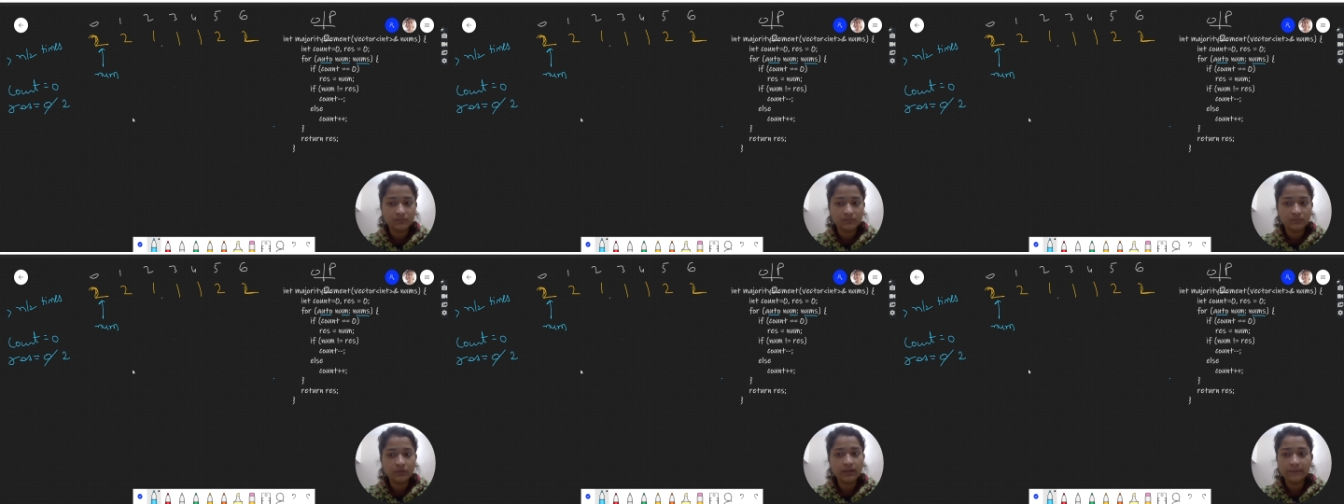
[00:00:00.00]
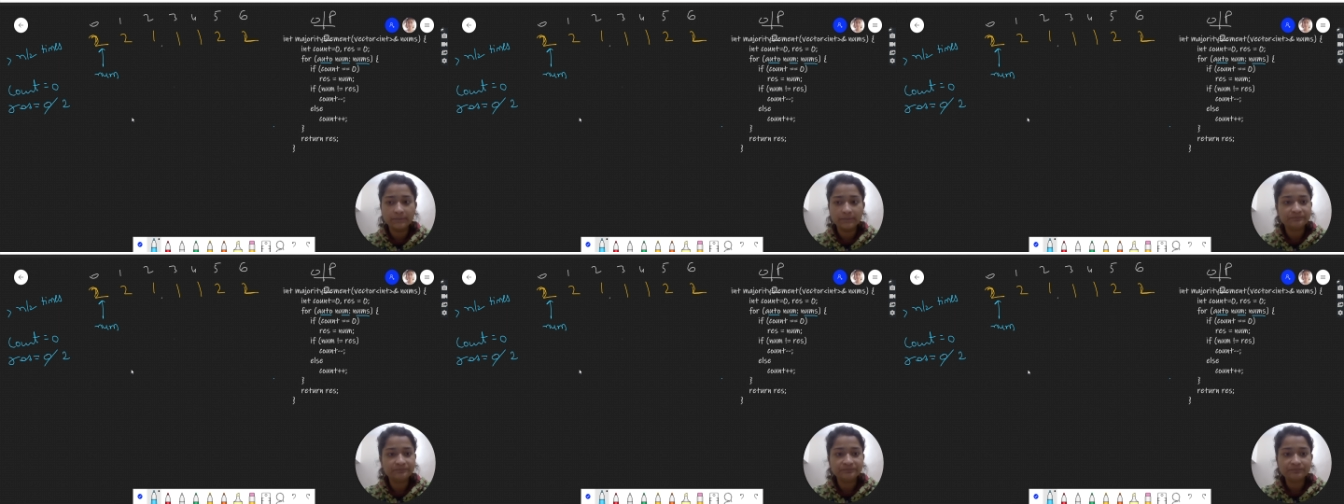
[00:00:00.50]
Okay.
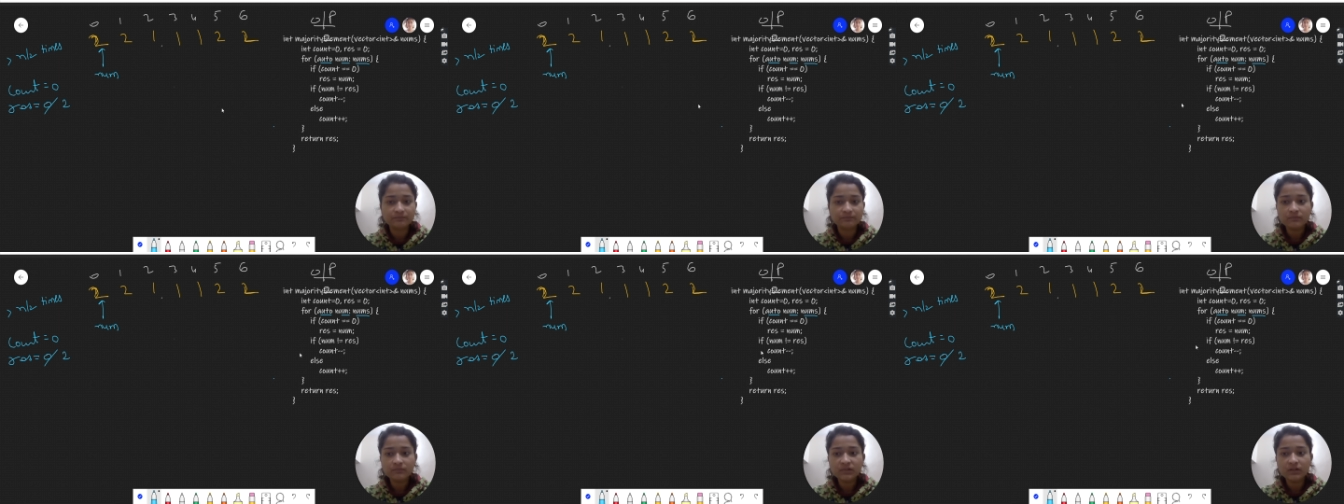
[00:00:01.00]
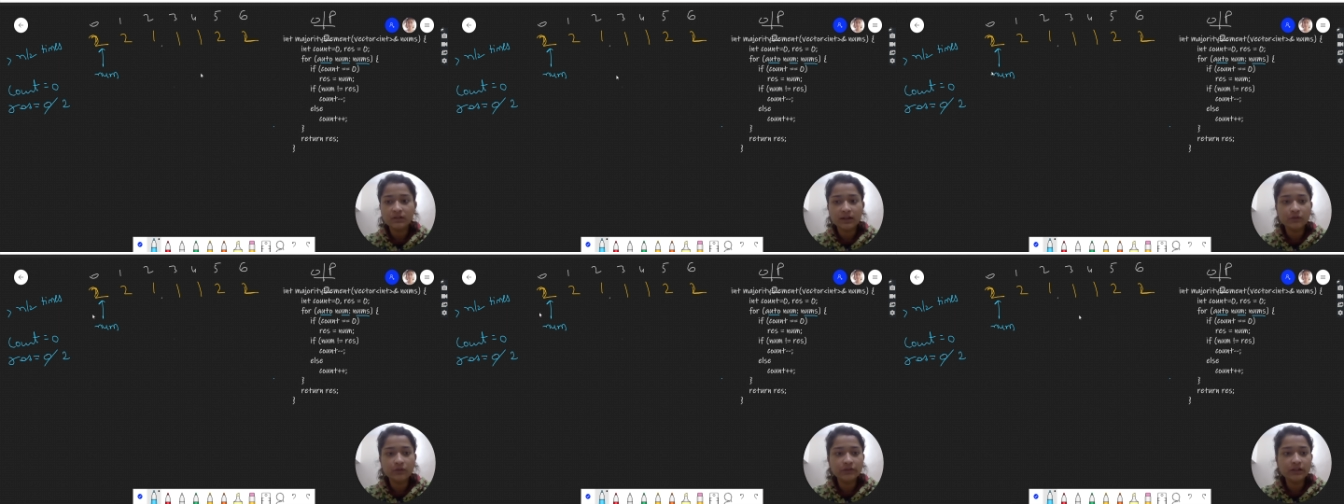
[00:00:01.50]

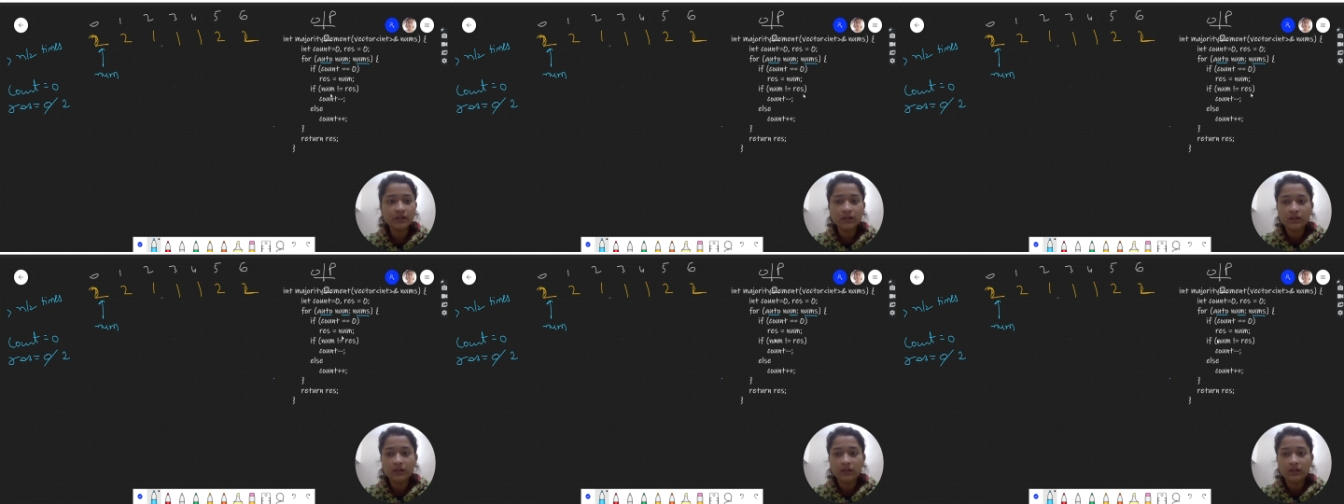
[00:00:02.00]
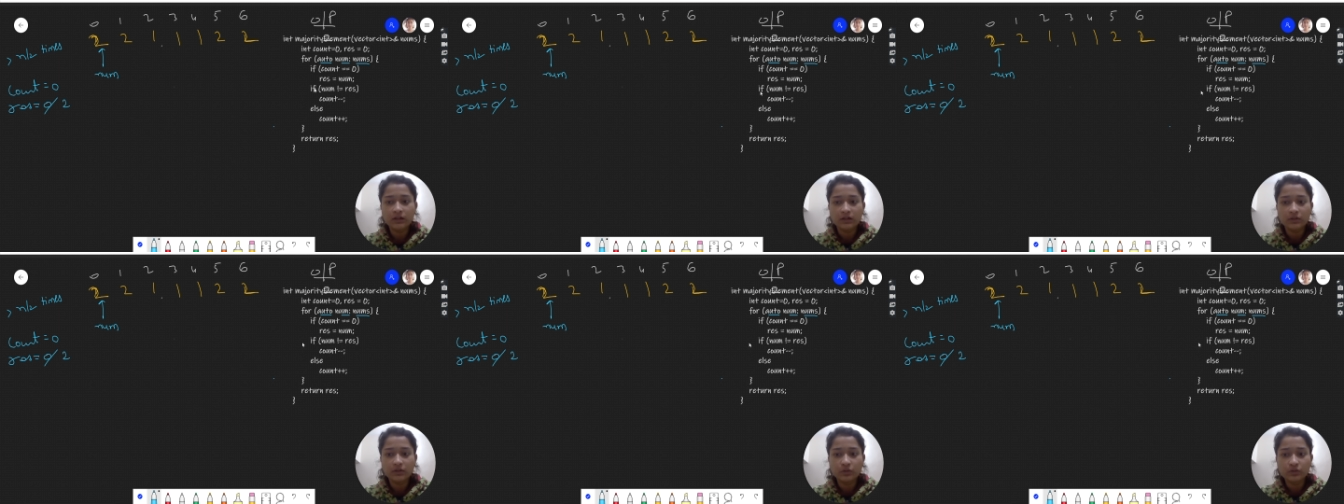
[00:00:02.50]
Now we
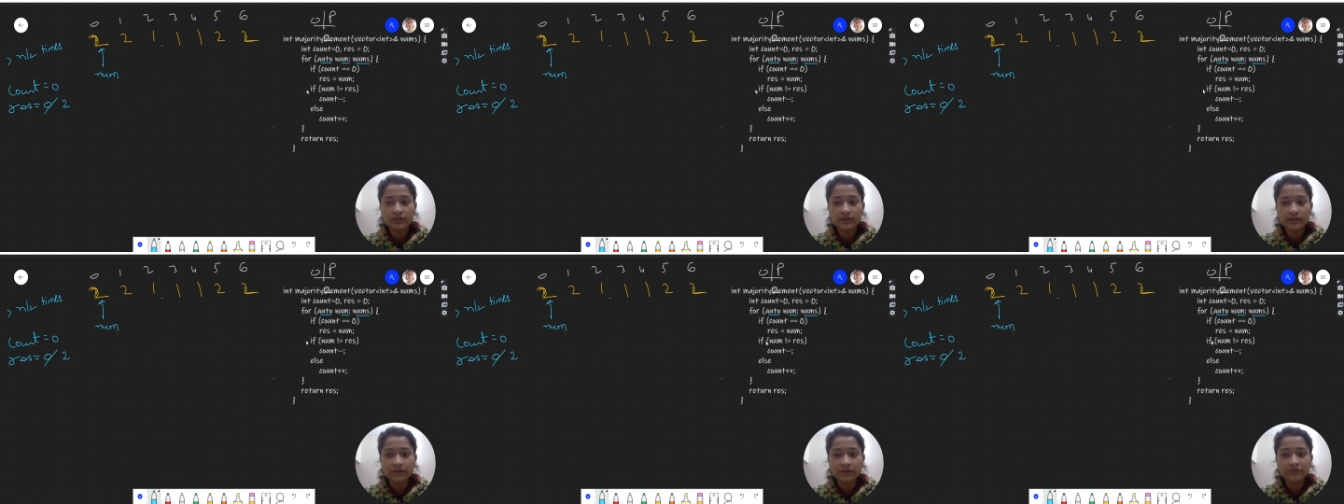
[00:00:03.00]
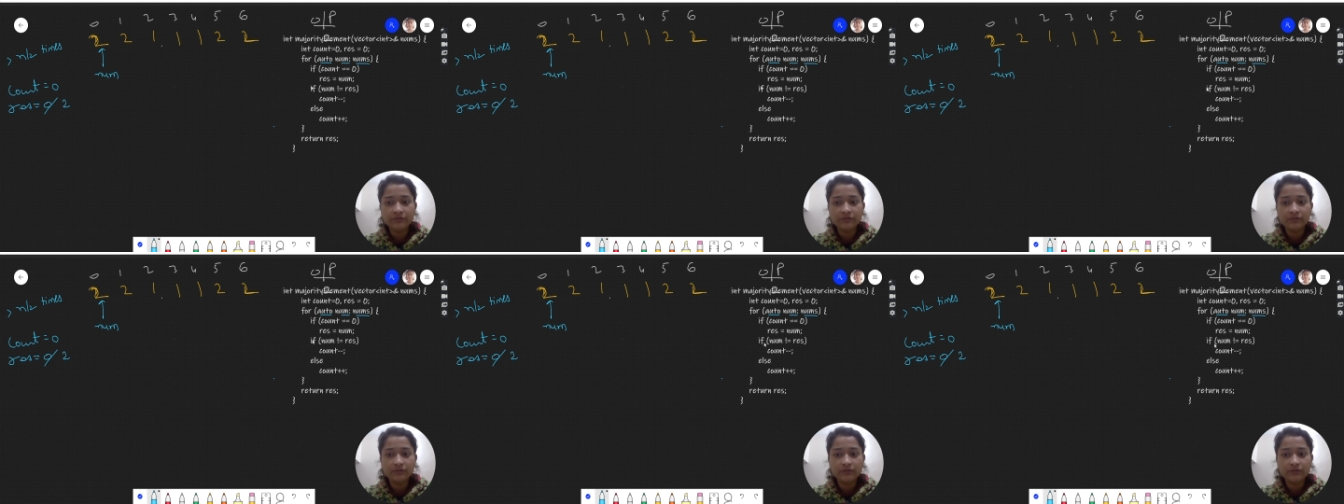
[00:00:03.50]
go to this if.
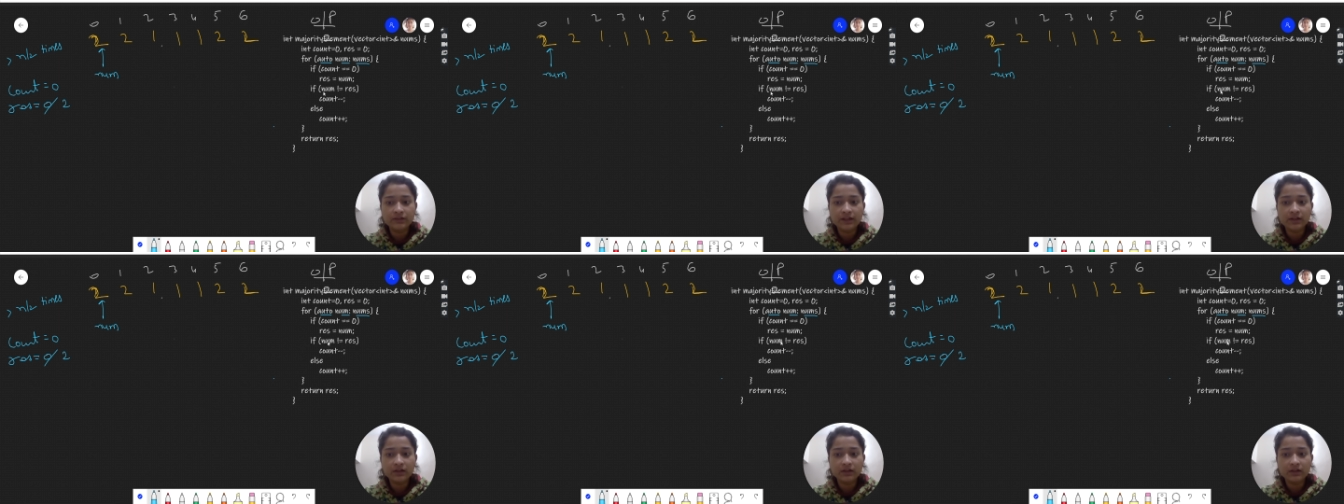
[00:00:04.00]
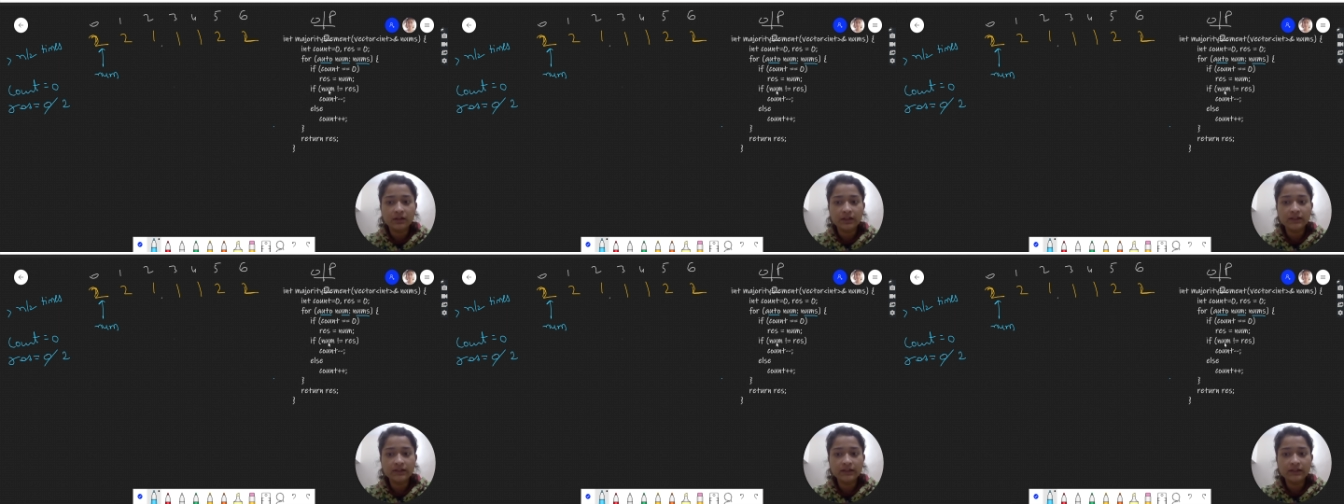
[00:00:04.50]
We check,
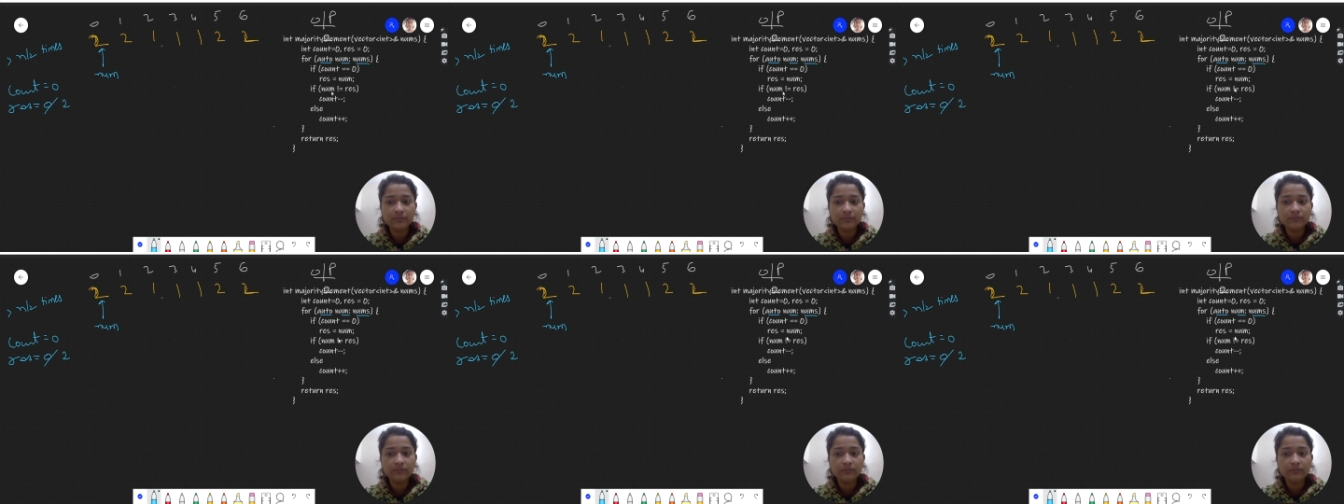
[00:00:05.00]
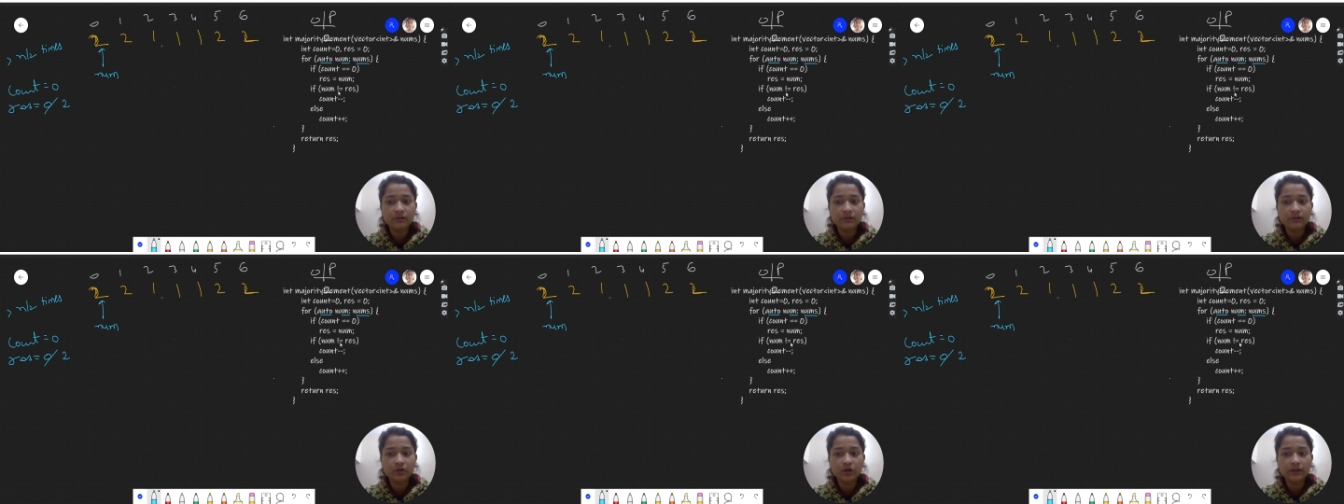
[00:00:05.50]
is num
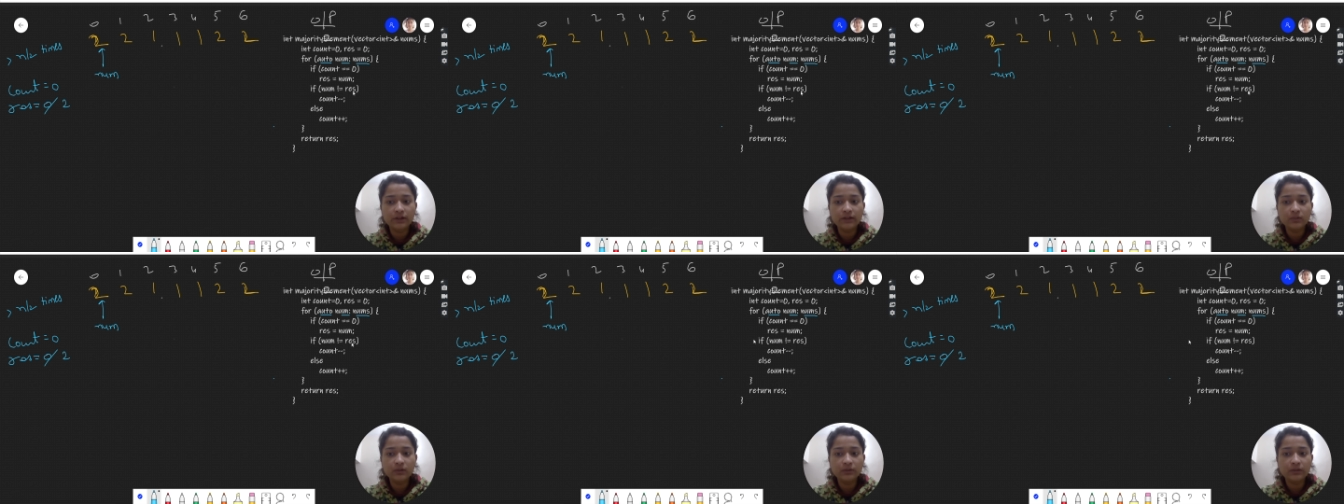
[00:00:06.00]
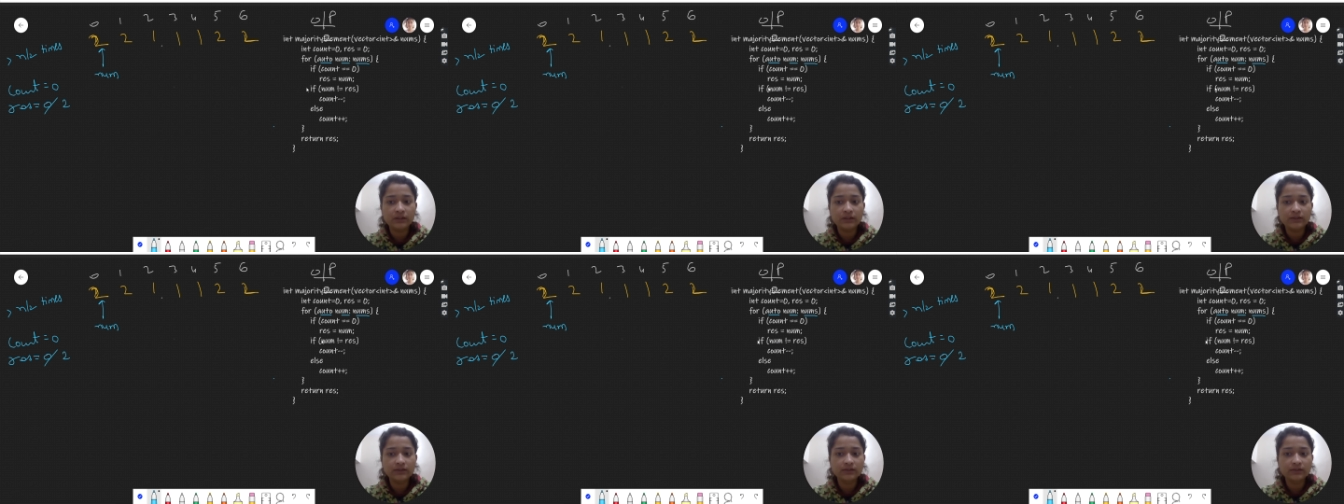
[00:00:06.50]
not equal to res?